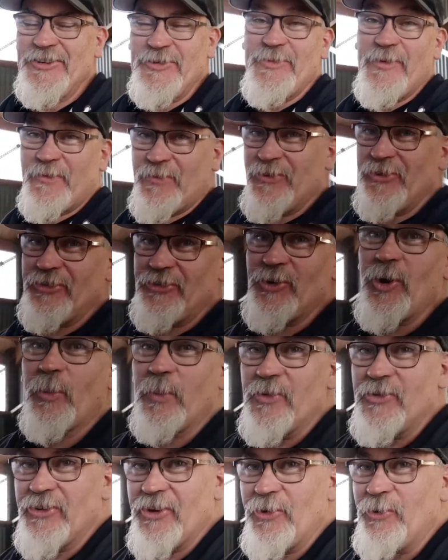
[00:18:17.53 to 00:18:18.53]
Do my first
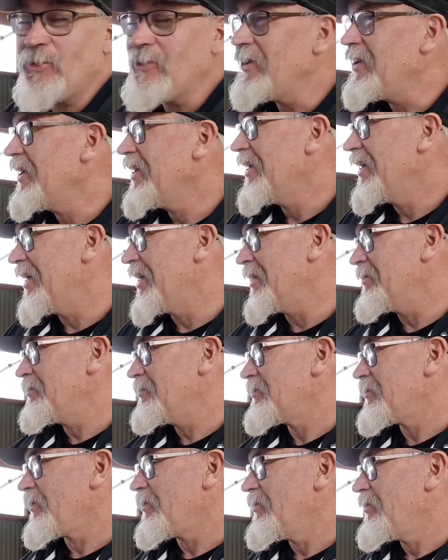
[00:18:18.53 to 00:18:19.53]
chopping channel. Um,
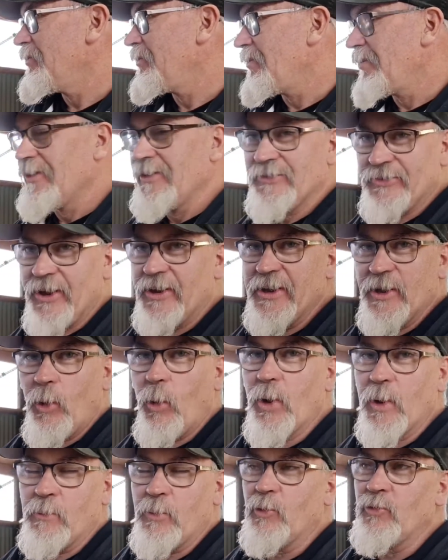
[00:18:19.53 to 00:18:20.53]
so yeah, I
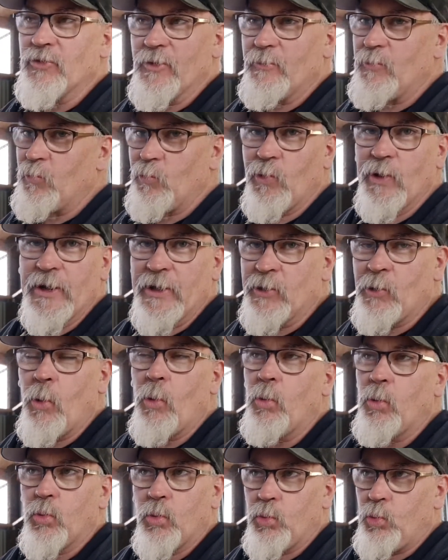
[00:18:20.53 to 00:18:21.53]
want to build something really
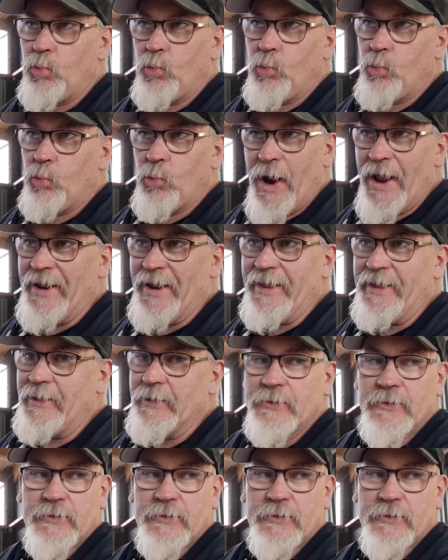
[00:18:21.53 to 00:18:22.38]
cool, ready,